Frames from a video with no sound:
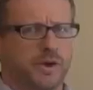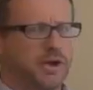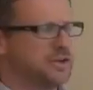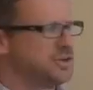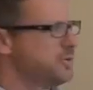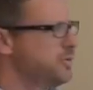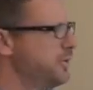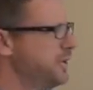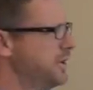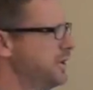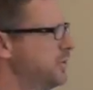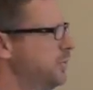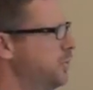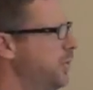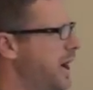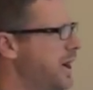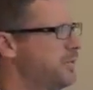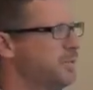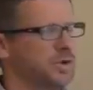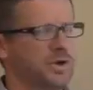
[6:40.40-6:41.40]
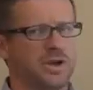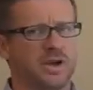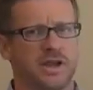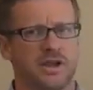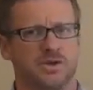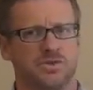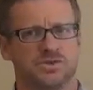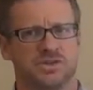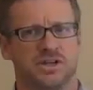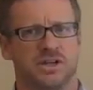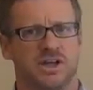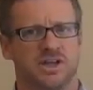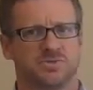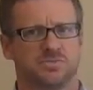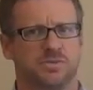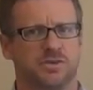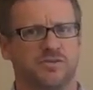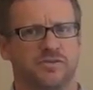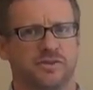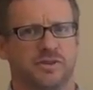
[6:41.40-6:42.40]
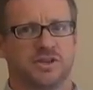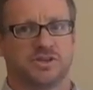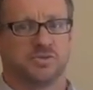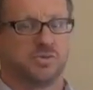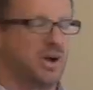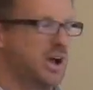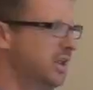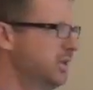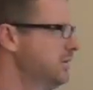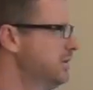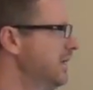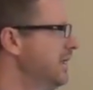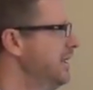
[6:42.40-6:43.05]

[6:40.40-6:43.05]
do I do with it and why wouldn't I use an ESB for this? Well,